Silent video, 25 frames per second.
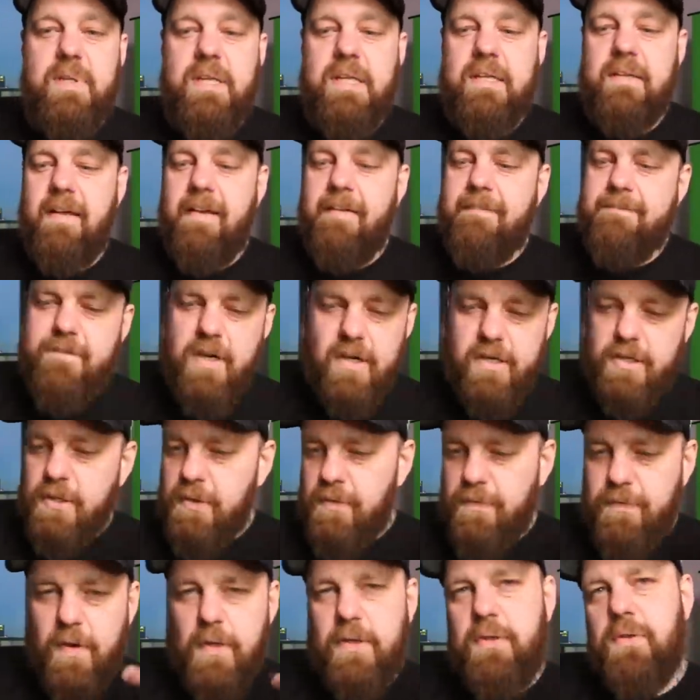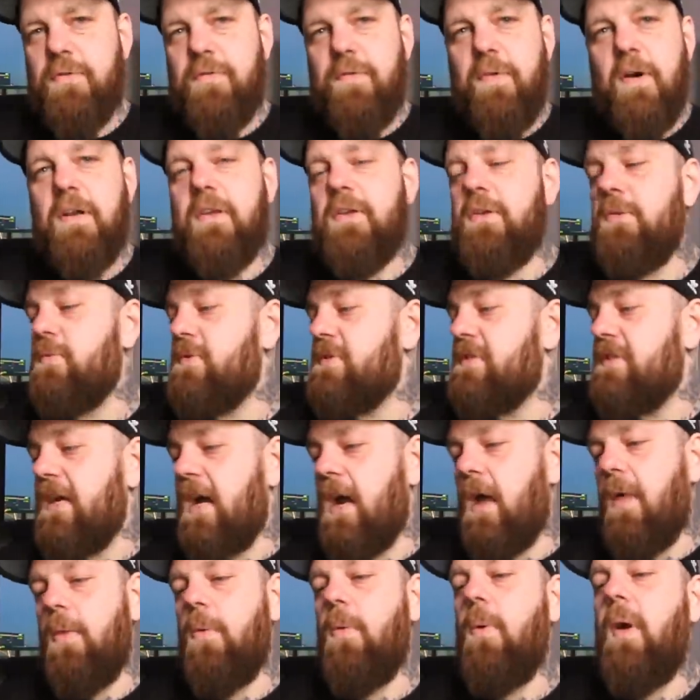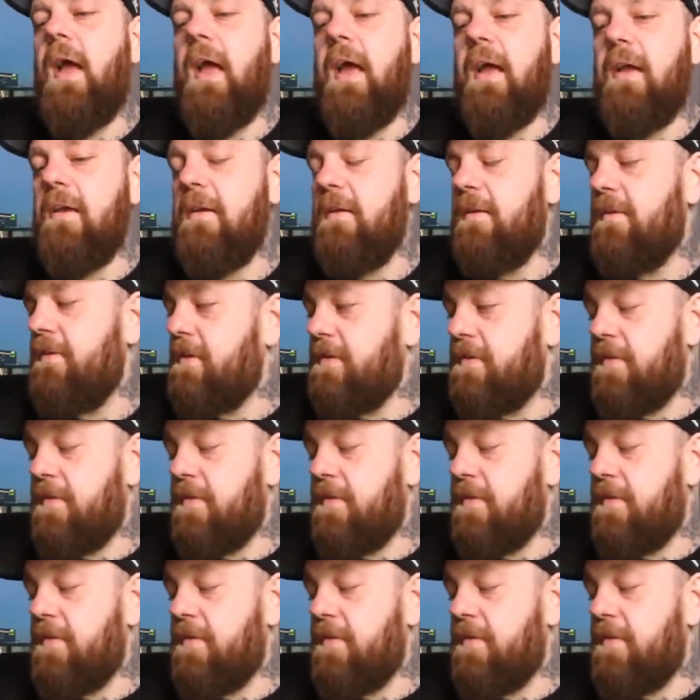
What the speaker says: being like, fuck you, fuck you, fuck you, was not the way.